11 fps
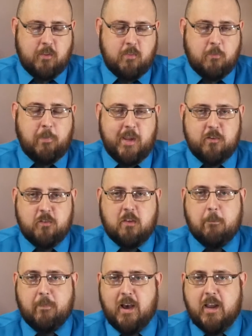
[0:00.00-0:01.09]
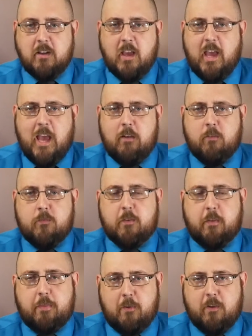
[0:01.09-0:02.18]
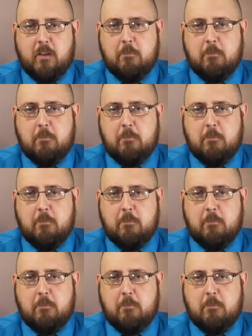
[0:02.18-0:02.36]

that the pages combined have over 30